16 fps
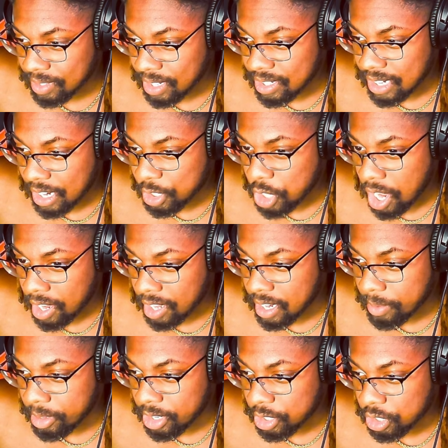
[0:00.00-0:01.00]
It's not shotgun
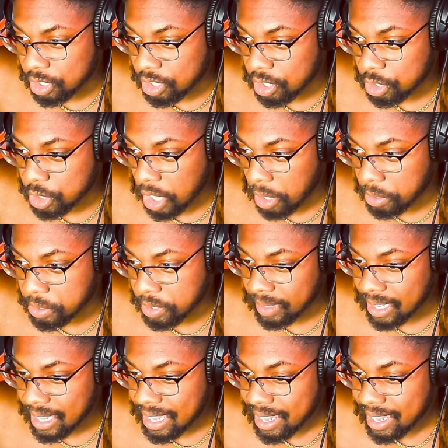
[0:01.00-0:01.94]
ammunition, they're shells.